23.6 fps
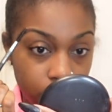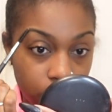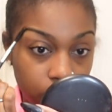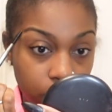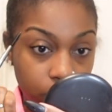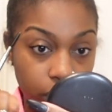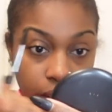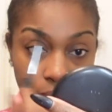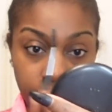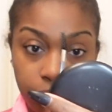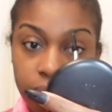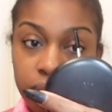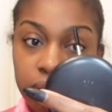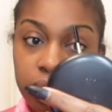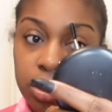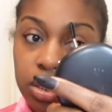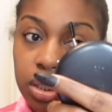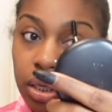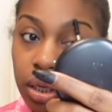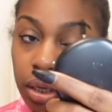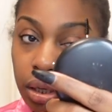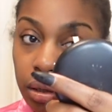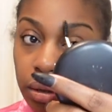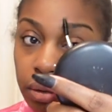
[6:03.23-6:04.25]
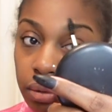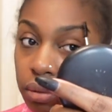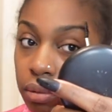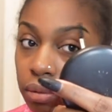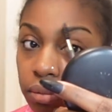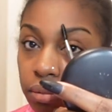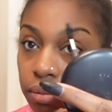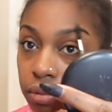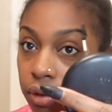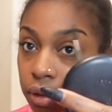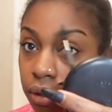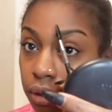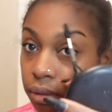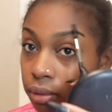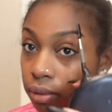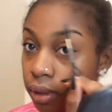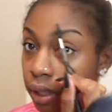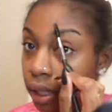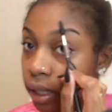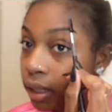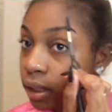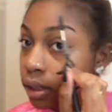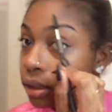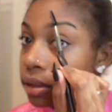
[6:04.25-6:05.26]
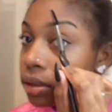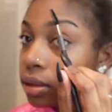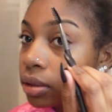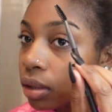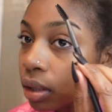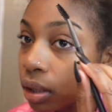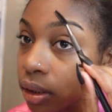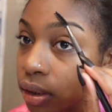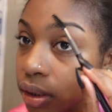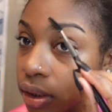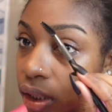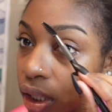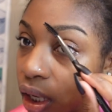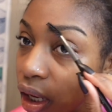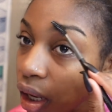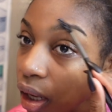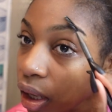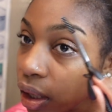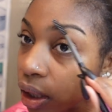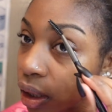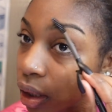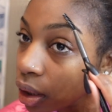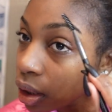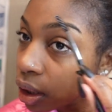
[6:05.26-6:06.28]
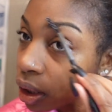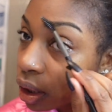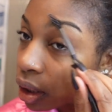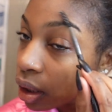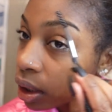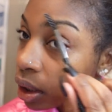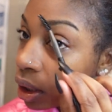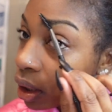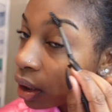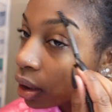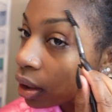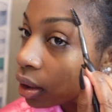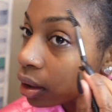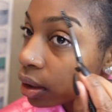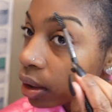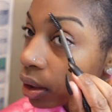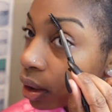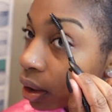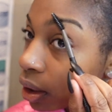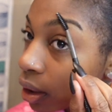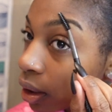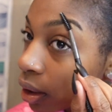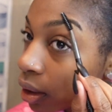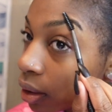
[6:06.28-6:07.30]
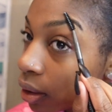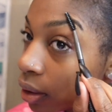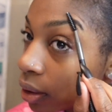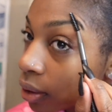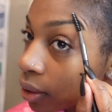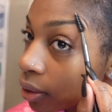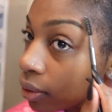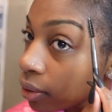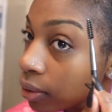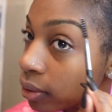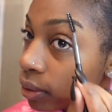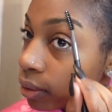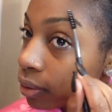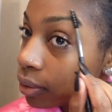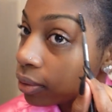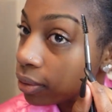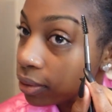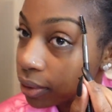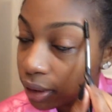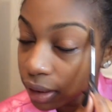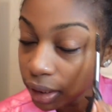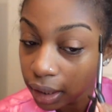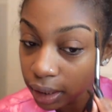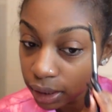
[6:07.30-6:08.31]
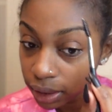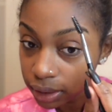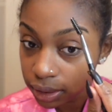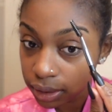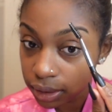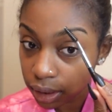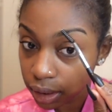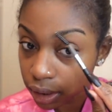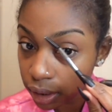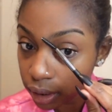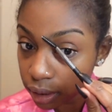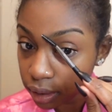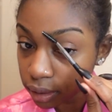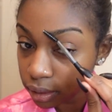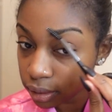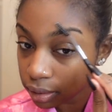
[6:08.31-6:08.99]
So they brushed out real nice. Y'all see that? Oh, yes, honey.